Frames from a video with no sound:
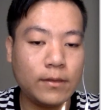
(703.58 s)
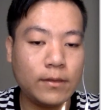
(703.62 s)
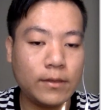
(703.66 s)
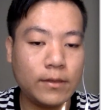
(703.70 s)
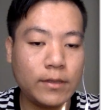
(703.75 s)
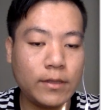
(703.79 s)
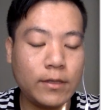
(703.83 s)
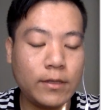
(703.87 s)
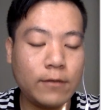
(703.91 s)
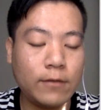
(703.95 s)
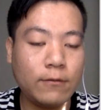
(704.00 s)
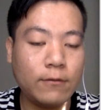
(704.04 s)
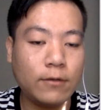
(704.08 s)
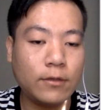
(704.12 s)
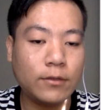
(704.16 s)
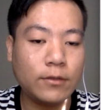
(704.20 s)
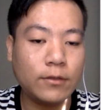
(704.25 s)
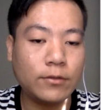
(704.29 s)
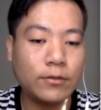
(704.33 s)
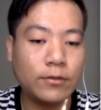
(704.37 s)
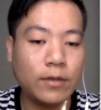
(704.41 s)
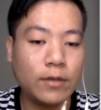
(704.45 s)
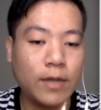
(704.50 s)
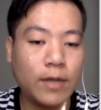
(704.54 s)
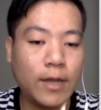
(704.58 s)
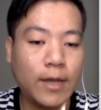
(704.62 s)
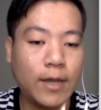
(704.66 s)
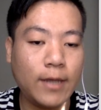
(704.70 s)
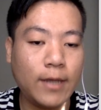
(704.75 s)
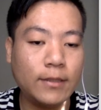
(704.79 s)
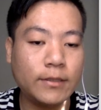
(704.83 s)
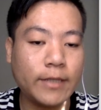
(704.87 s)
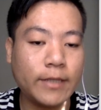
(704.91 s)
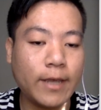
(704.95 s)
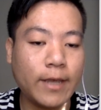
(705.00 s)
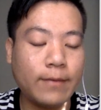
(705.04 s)
equals to A
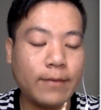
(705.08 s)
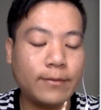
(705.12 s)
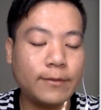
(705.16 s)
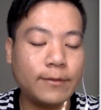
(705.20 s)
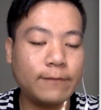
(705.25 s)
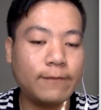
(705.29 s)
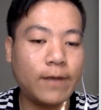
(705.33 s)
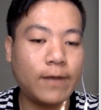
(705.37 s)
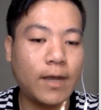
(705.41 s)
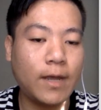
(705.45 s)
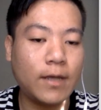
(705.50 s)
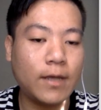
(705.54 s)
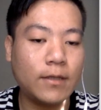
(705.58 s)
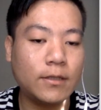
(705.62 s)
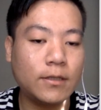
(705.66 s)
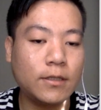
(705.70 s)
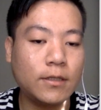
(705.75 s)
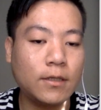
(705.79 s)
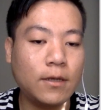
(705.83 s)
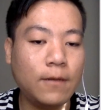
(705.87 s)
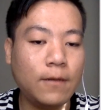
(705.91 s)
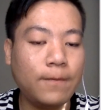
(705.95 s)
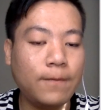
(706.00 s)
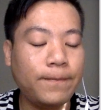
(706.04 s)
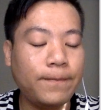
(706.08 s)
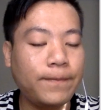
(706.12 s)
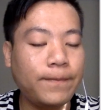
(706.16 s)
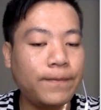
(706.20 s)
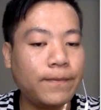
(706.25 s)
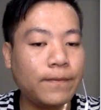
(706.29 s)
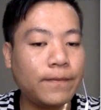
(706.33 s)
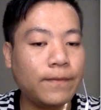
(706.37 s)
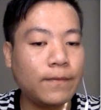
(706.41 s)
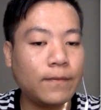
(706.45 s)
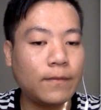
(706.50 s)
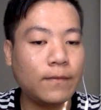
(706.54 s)
times vector
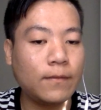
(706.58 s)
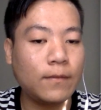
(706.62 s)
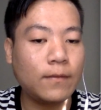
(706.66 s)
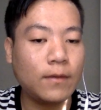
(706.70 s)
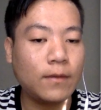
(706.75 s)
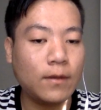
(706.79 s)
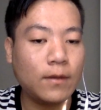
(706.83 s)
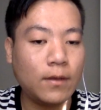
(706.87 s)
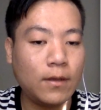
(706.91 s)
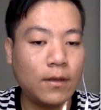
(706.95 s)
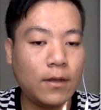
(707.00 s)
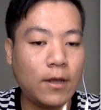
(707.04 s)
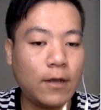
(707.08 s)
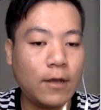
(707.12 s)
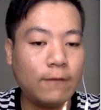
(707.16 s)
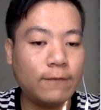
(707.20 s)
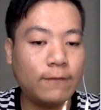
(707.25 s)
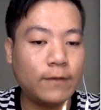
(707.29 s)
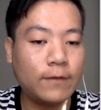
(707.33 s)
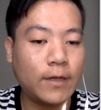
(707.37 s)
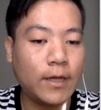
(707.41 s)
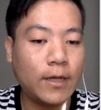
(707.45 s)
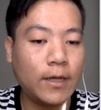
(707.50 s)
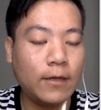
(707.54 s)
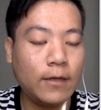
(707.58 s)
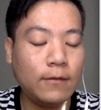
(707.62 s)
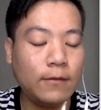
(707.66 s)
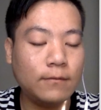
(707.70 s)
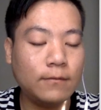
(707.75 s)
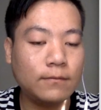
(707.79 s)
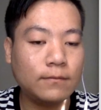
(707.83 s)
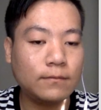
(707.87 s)
Fk,